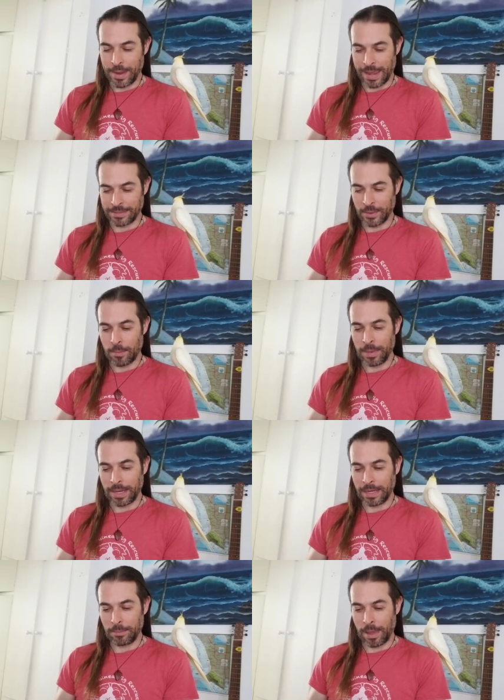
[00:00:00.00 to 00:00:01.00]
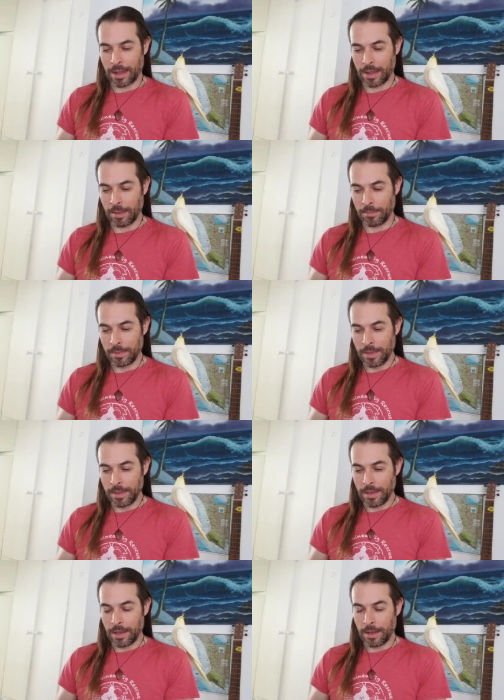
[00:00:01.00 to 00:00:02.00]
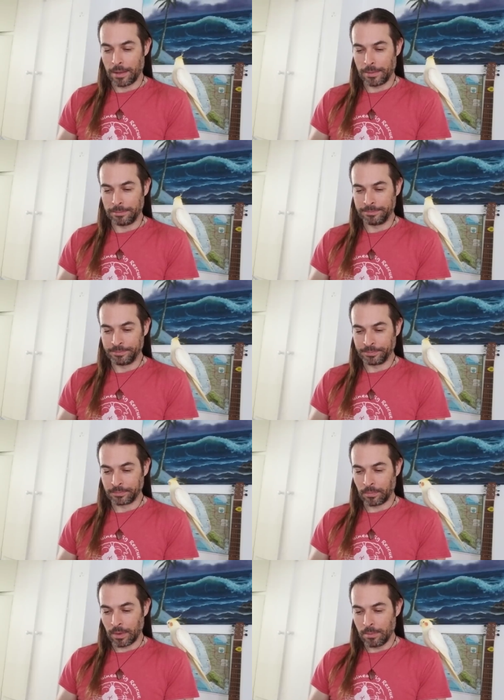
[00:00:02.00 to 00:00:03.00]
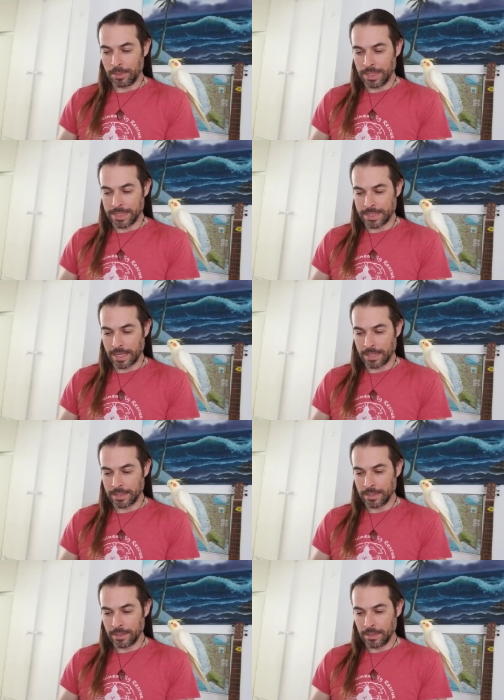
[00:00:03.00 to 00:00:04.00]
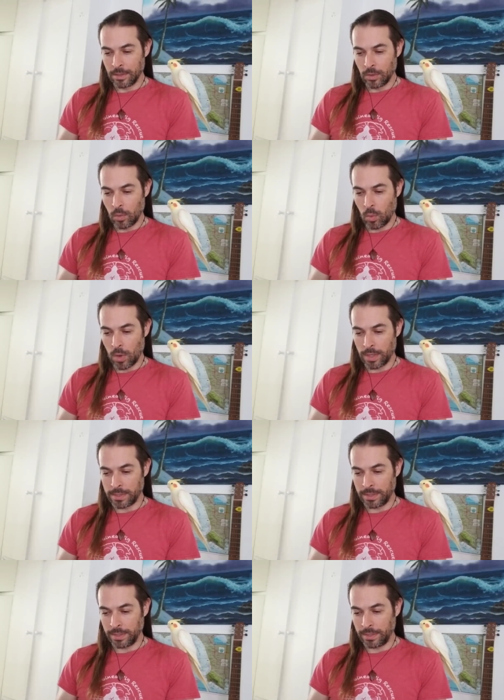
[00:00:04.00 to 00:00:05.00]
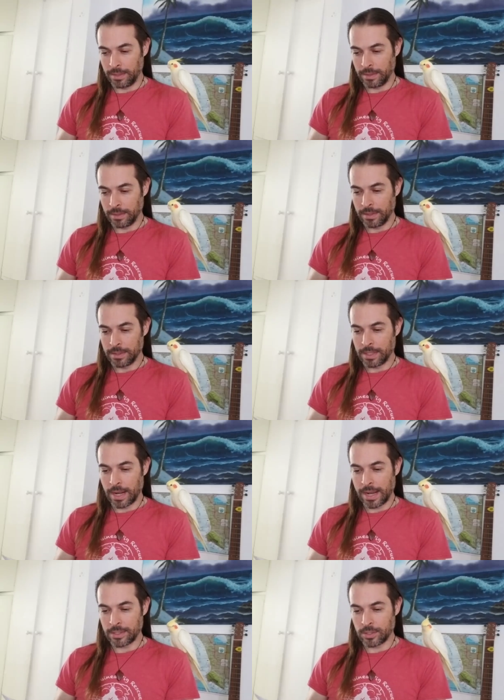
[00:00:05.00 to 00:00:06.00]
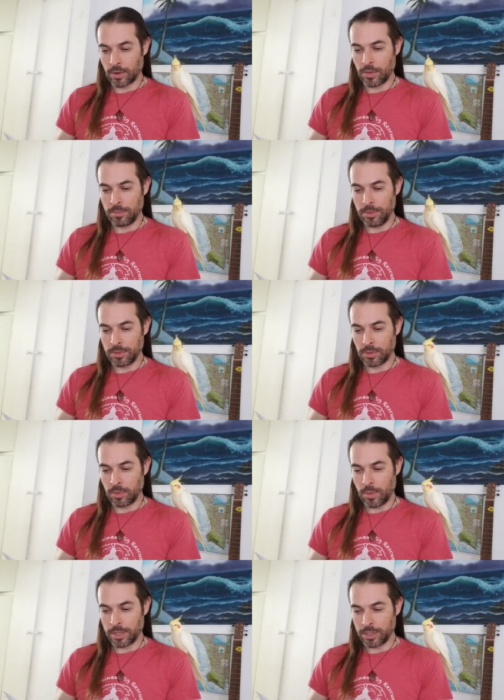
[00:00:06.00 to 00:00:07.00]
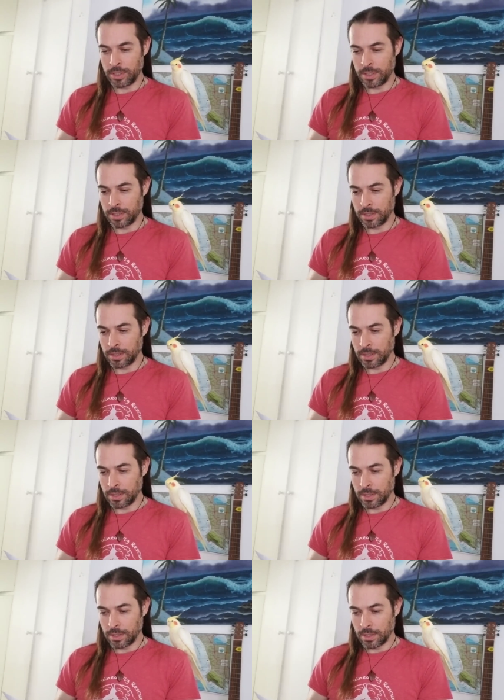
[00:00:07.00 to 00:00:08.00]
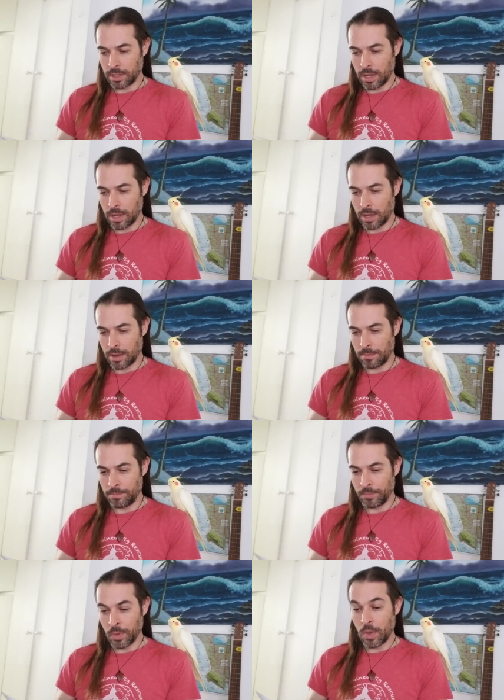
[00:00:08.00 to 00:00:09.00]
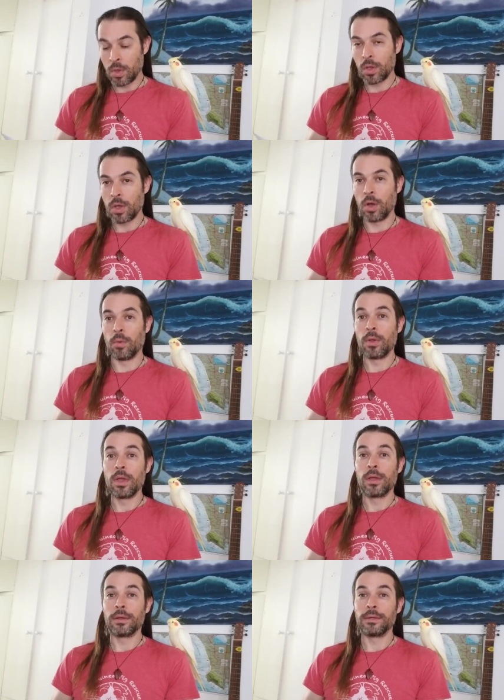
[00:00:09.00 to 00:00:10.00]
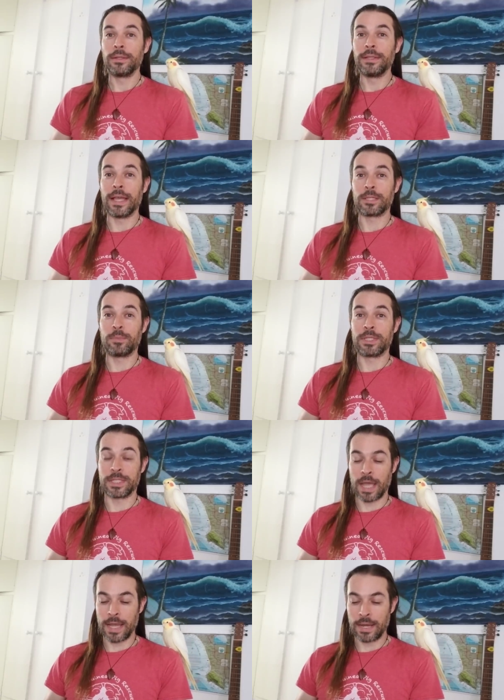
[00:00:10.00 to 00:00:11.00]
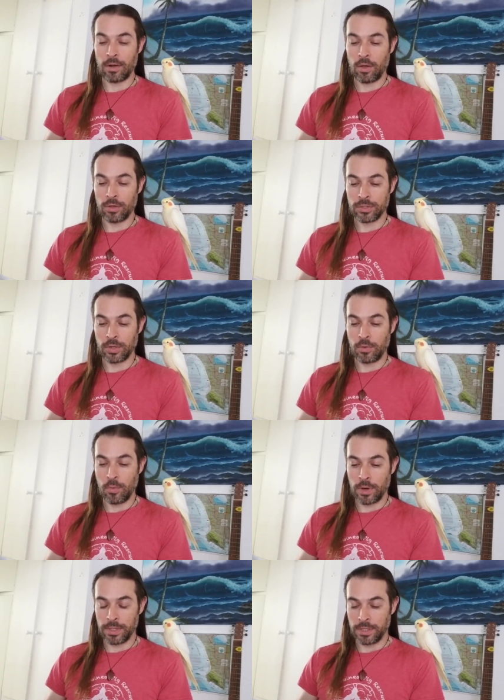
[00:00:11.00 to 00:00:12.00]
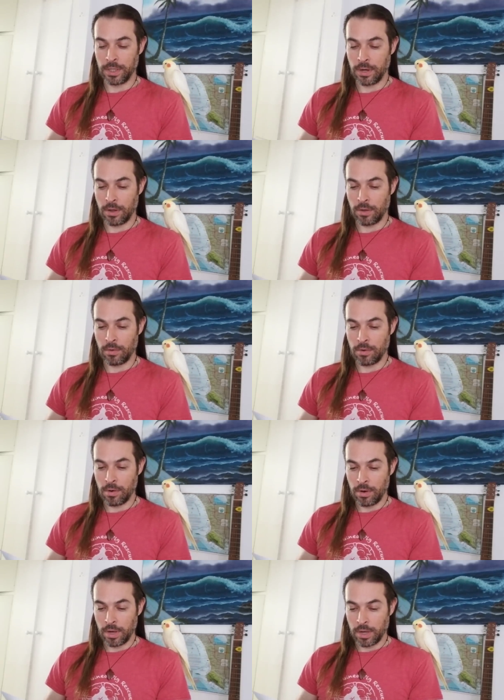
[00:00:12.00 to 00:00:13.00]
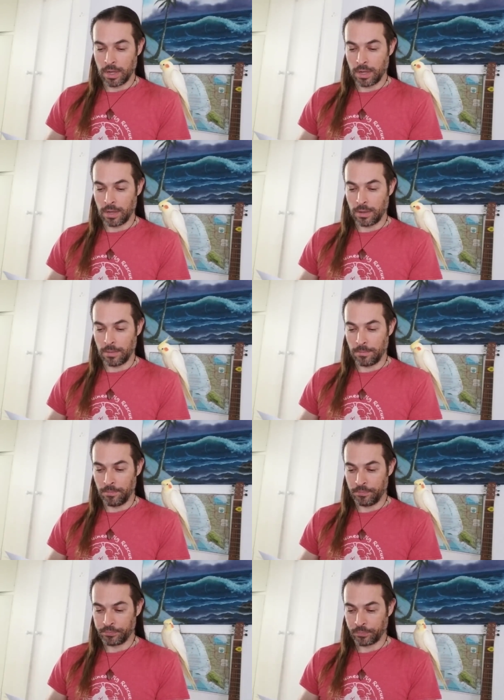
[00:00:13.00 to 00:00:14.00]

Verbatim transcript: okay, so I'm picking it back up. Um, Melissa wanted. Did I answer all the musical questions? Um, oh, yes, but Cyan also wanted to know, um,